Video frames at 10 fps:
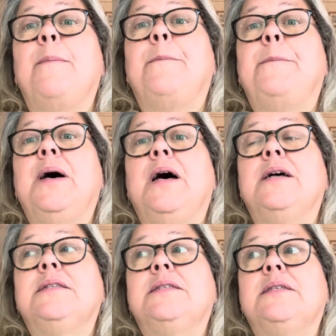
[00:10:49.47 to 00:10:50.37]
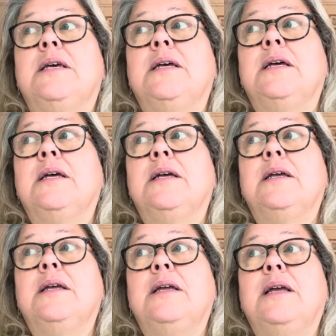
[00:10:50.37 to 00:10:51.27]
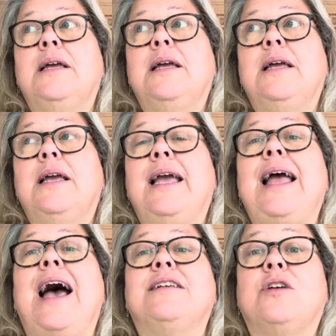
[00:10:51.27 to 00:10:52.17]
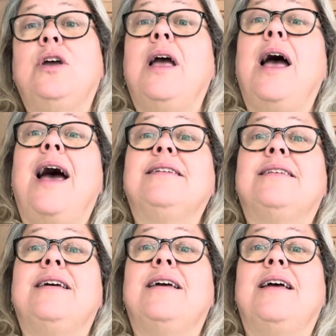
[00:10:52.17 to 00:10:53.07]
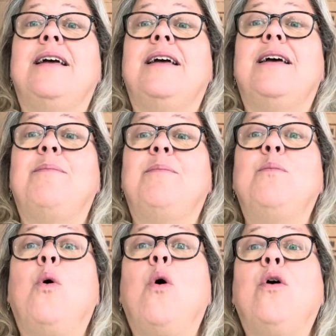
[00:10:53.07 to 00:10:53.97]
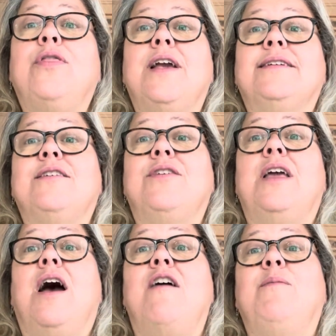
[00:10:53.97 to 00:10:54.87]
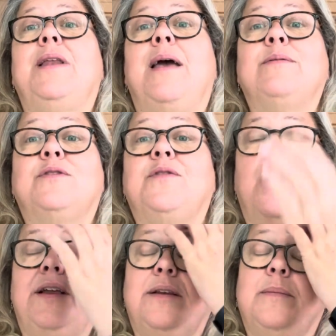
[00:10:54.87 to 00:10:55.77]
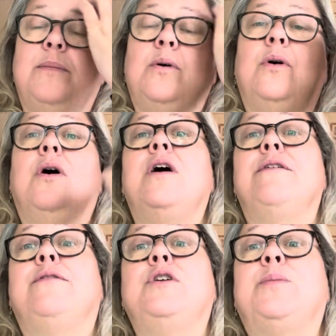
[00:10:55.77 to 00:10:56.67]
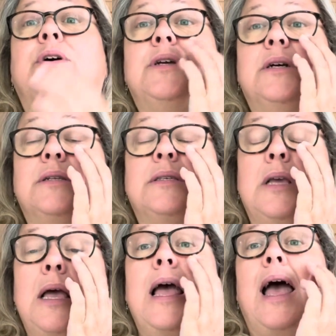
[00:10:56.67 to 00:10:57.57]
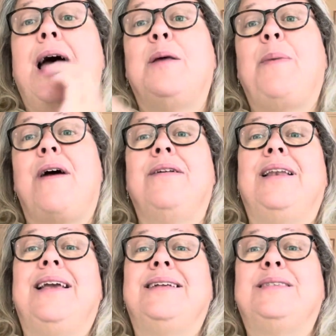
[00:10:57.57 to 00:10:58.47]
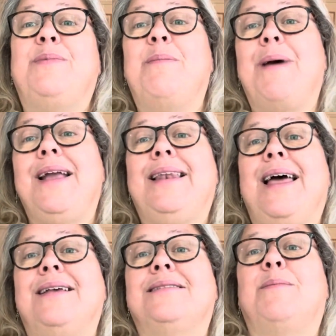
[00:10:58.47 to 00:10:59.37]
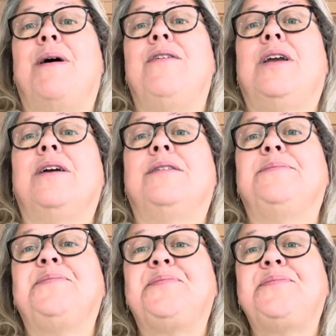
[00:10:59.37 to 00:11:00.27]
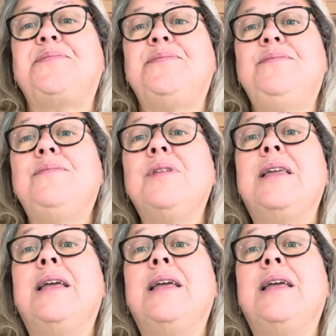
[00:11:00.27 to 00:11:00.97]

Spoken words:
But it has more things on it. I've been able to find more food products, and apparently it's been made less American and